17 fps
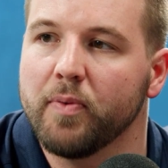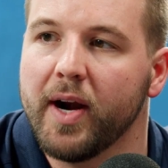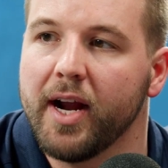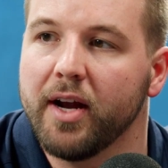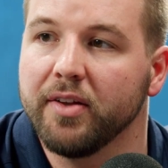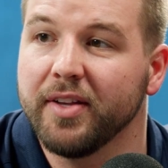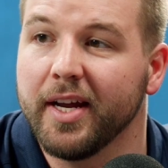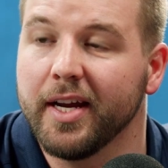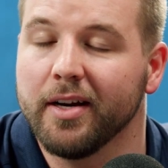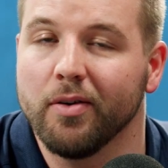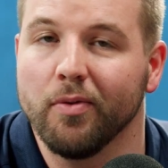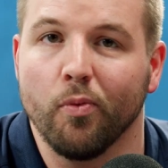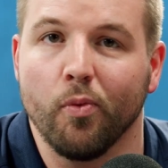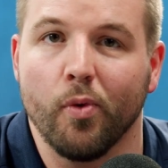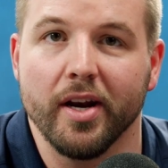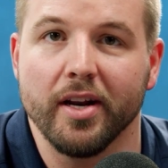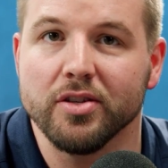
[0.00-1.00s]
around
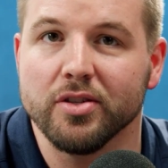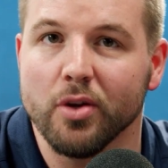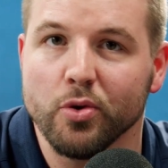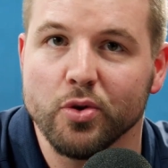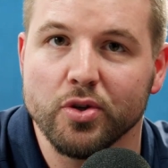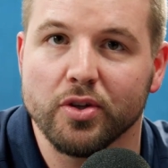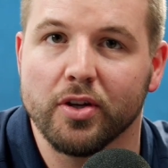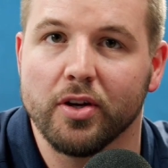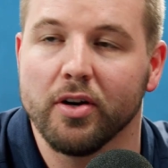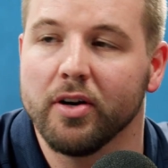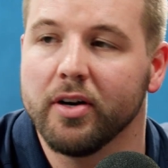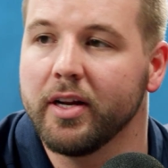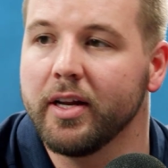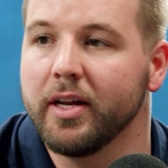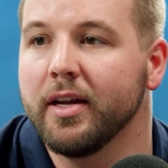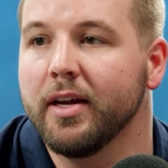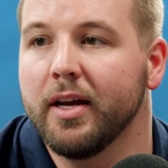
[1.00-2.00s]
what is Social
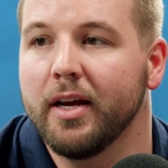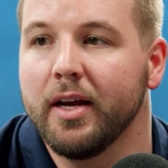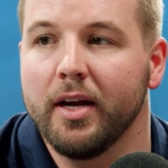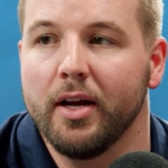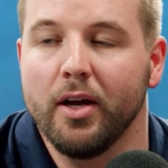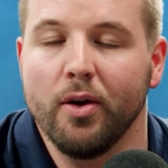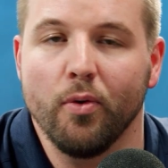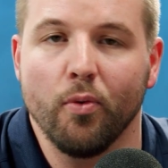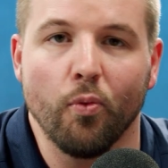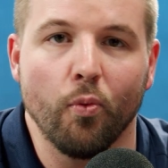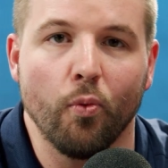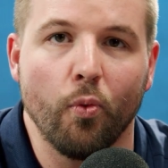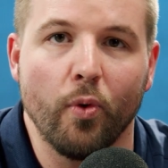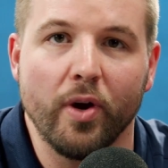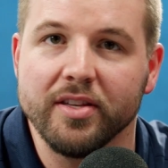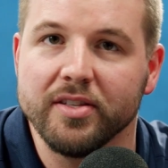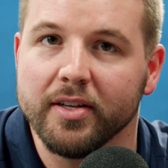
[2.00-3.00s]
Security?
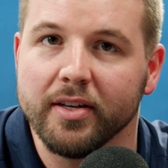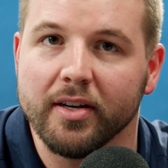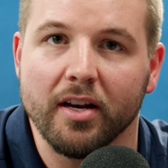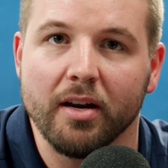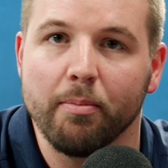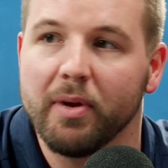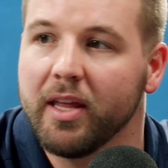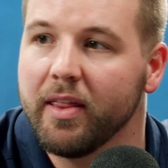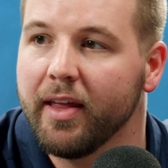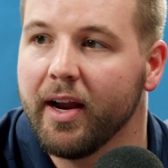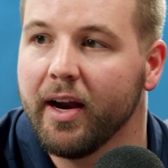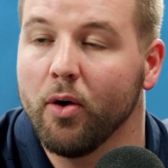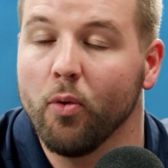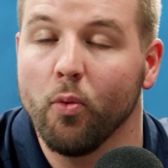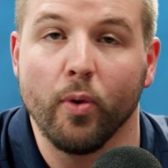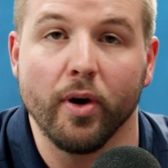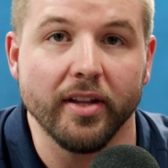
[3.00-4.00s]
When's it going to be
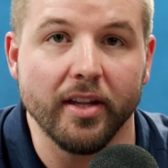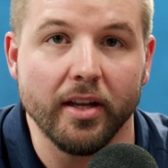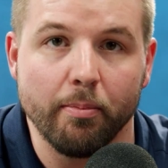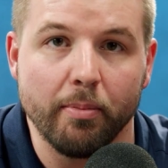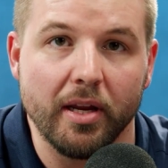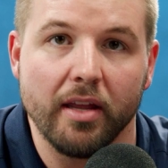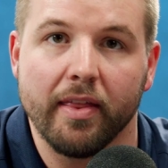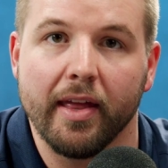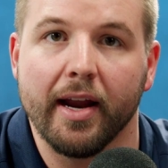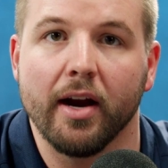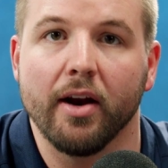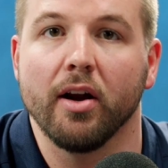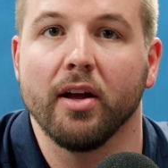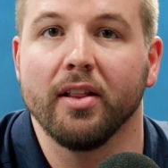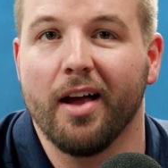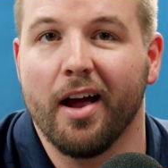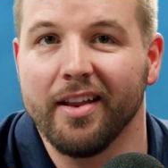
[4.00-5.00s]
there? Will it be there?
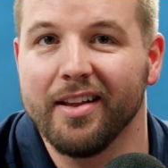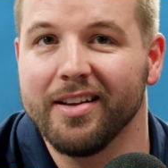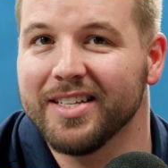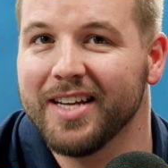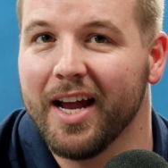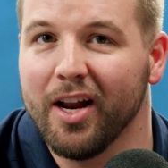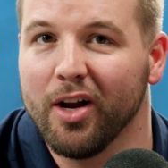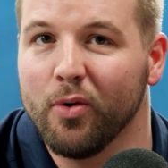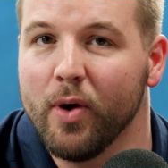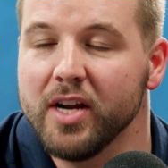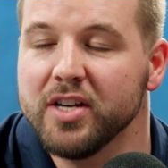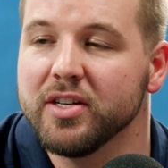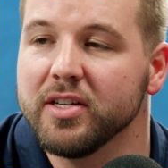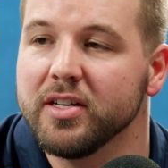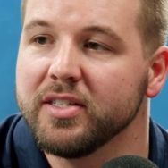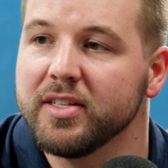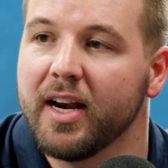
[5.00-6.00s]
A lot of these kind of
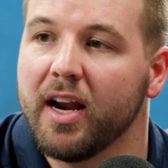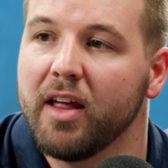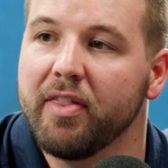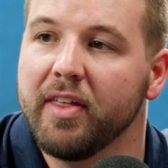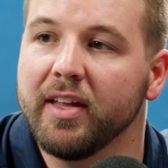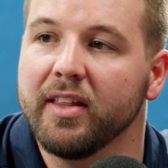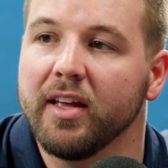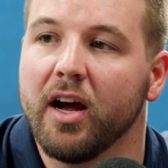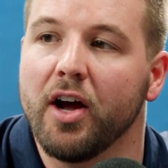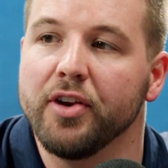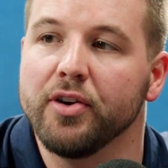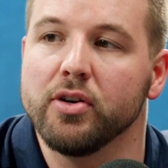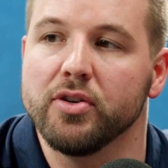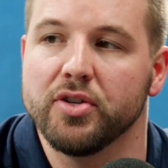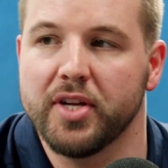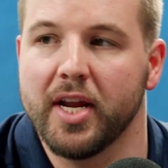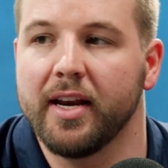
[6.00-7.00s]
questions. And I think that
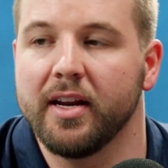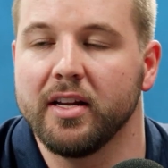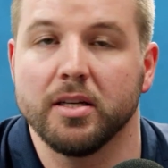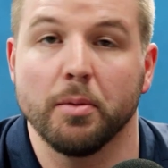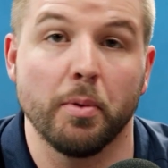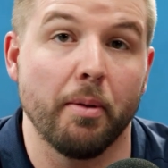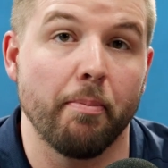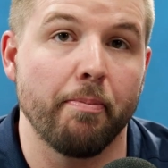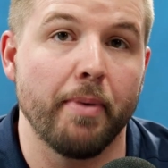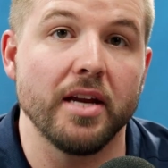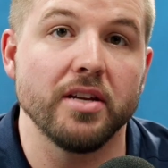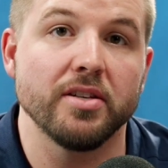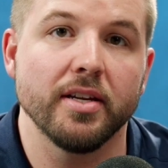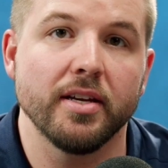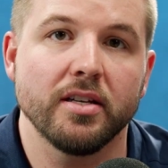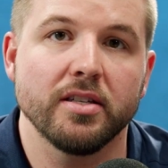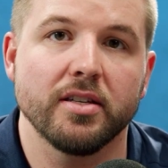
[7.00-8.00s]
understanding some of the
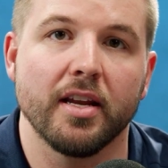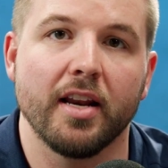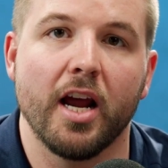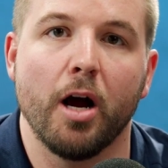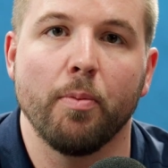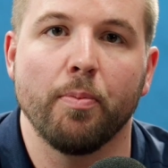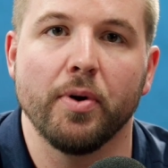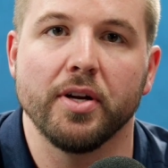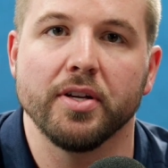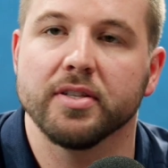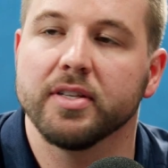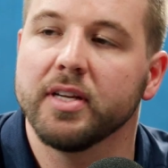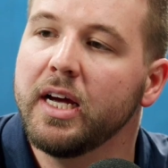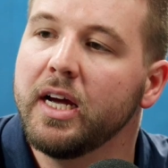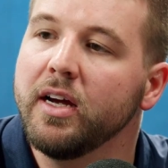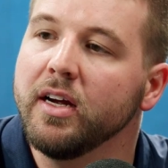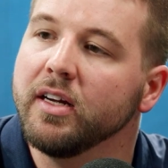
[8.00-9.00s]
basics can help us
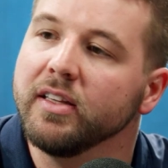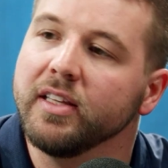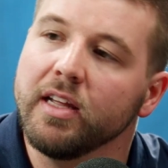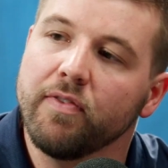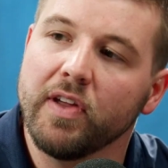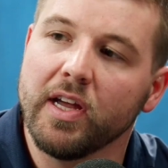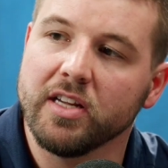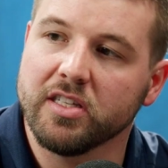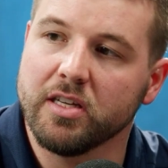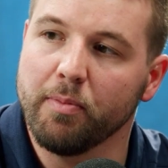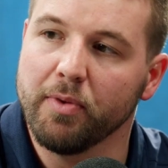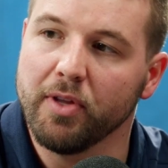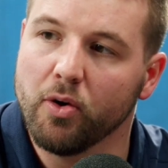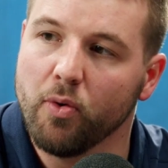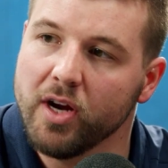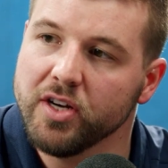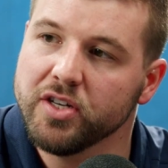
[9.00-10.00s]
alleviate some of
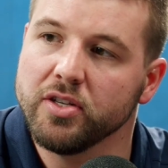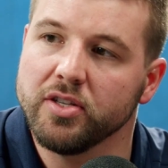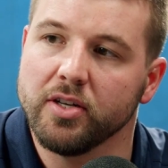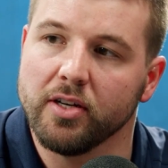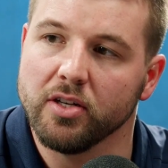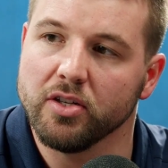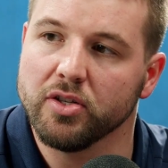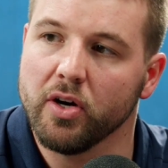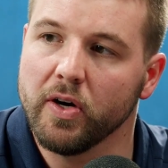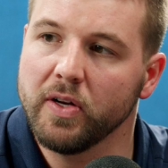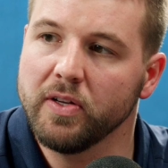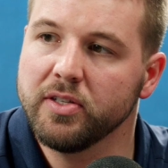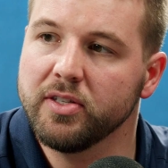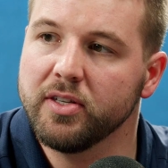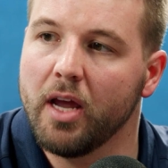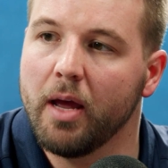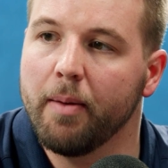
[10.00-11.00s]
the questions and
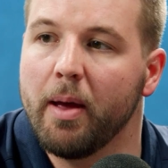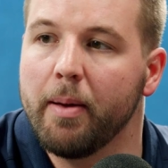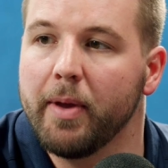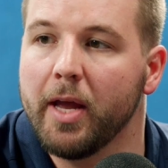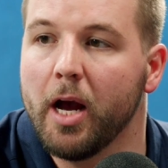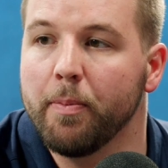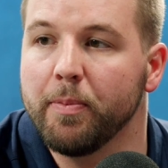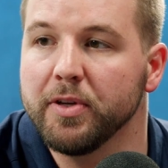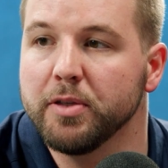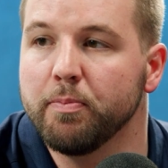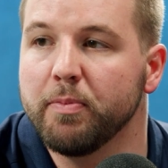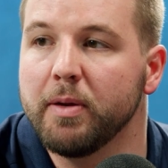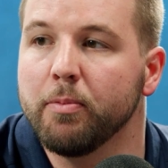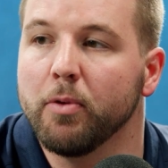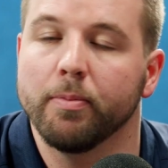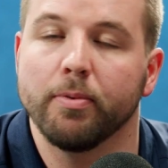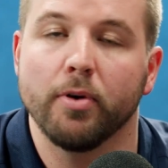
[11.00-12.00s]
concerns and maybe help us
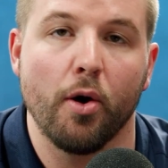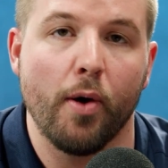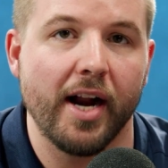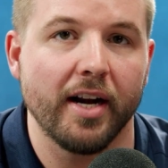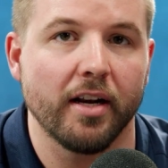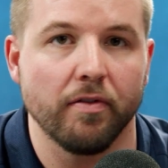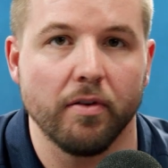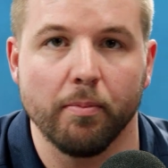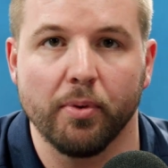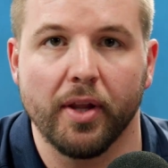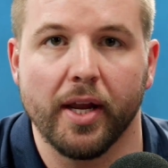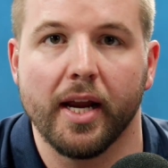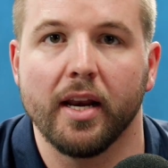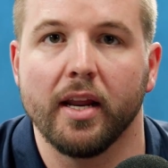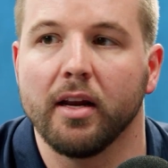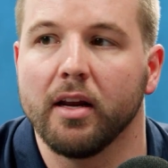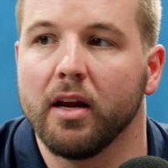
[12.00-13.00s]
be more proactive in
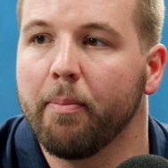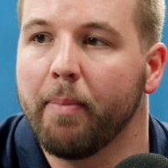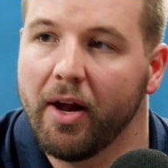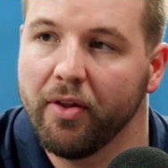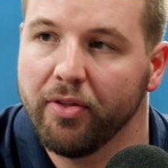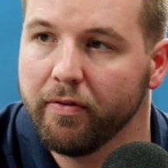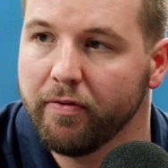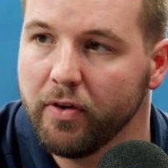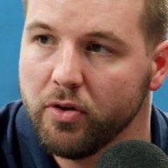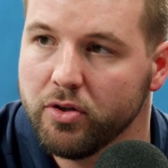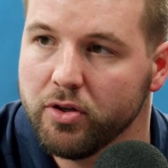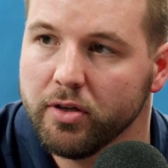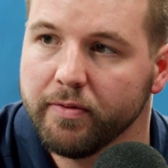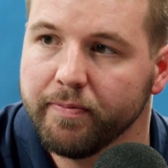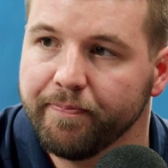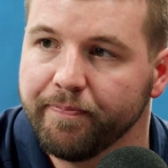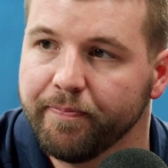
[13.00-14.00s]
planning about the future.